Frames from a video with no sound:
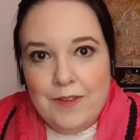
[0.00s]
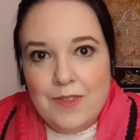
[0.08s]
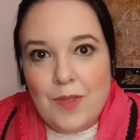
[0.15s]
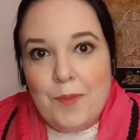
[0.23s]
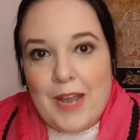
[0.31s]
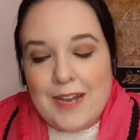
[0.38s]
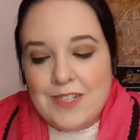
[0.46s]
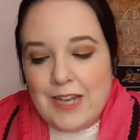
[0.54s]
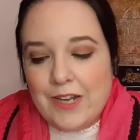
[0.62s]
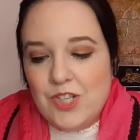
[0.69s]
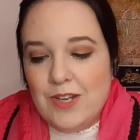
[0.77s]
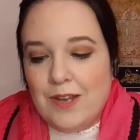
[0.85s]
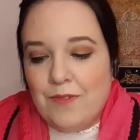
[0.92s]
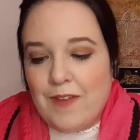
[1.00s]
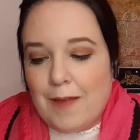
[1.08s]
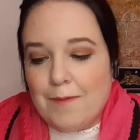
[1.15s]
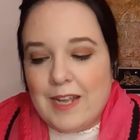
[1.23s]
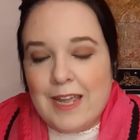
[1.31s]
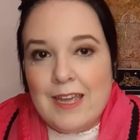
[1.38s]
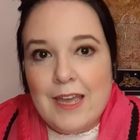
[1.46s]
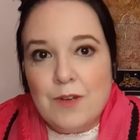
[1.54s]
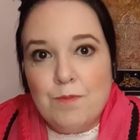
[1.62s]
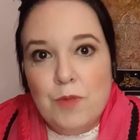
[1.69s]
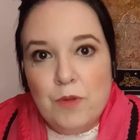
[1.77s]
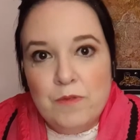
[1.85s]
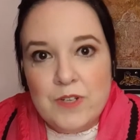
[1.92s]
the Plantagenet family had
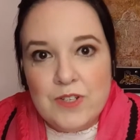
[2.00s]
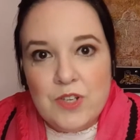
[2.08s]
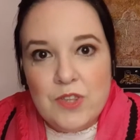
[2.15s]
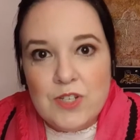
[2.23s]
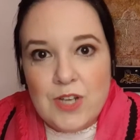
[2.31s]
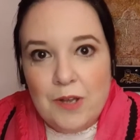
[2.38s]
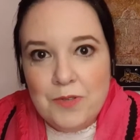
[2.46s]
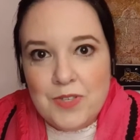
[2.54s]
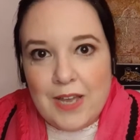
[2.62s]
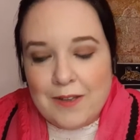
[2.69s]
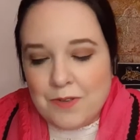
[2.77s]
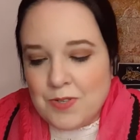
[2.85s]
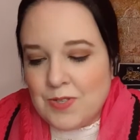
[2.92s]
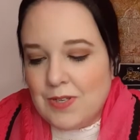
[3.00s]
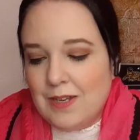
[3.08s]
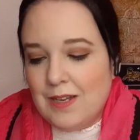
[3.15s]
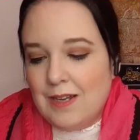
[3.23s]
moved into the doll's house.